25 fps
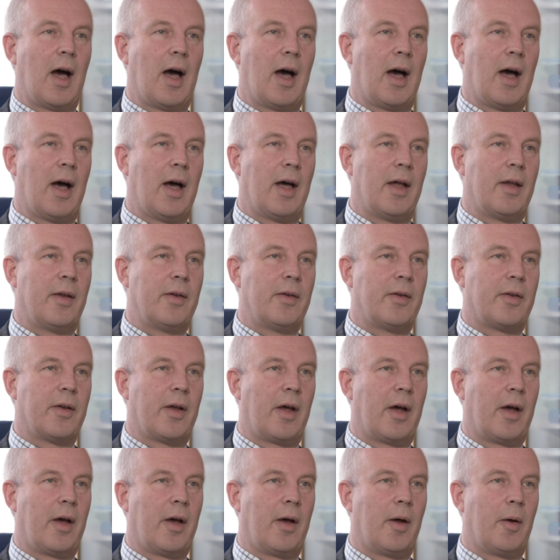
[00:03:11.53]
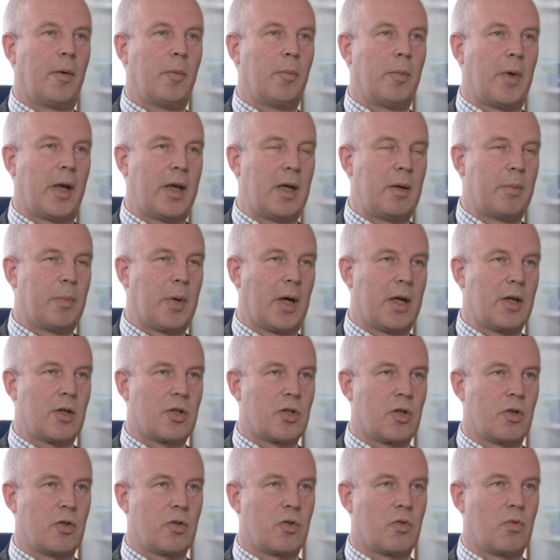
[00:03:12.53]
and many
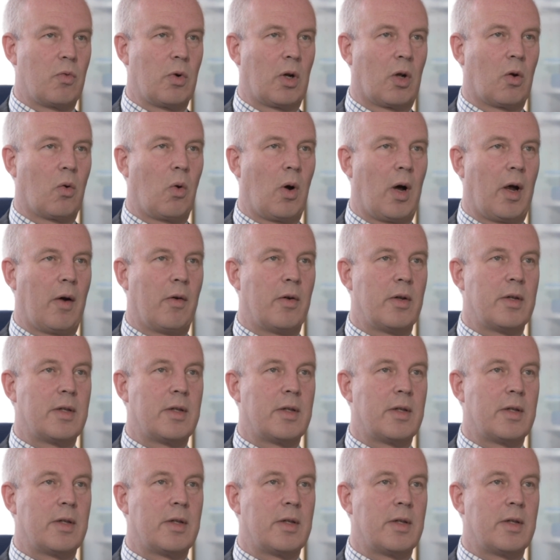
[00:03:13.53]
patients require